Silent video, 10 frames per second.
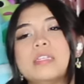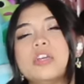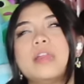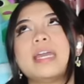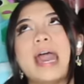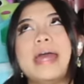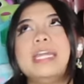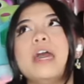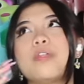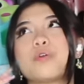Is there like
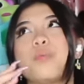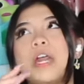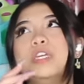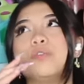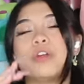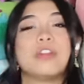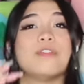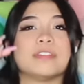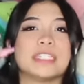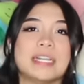any other way you could
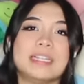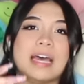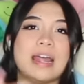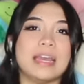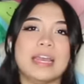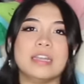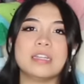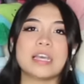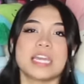have slid that in?